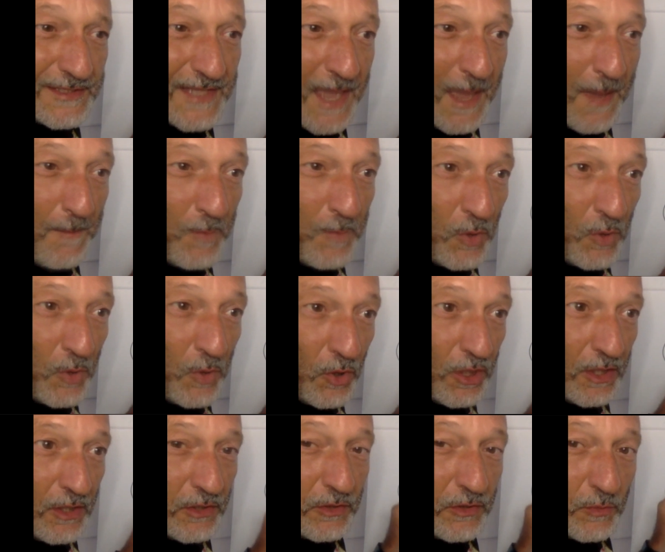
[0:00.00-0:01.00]

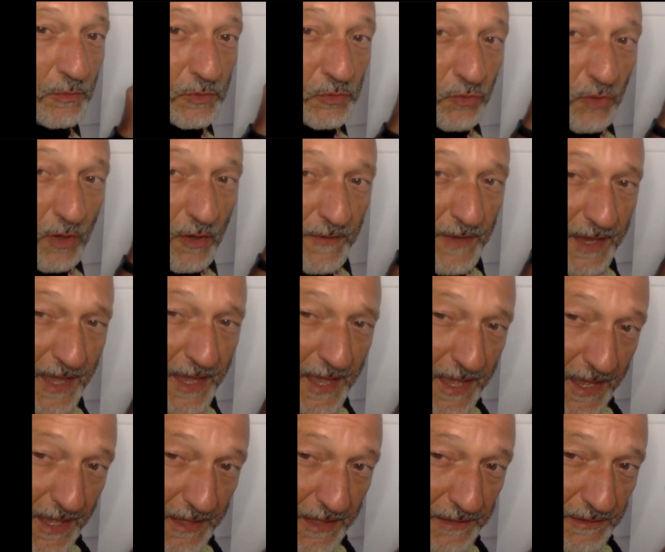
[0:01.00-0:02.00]
example, you would draw the
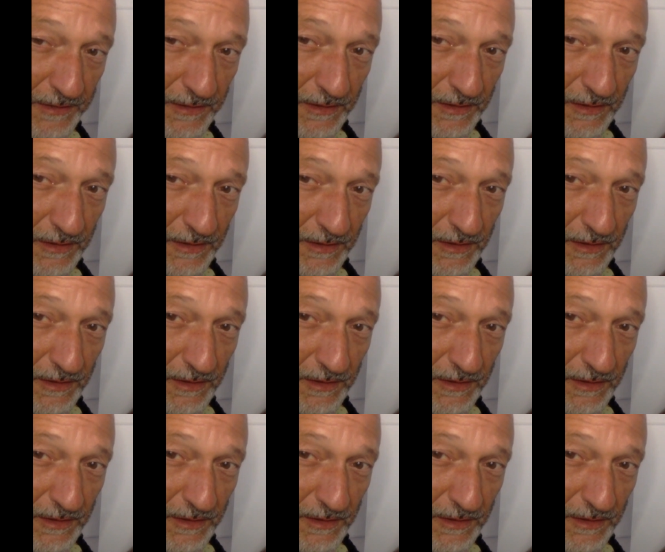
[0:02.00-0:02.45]
head,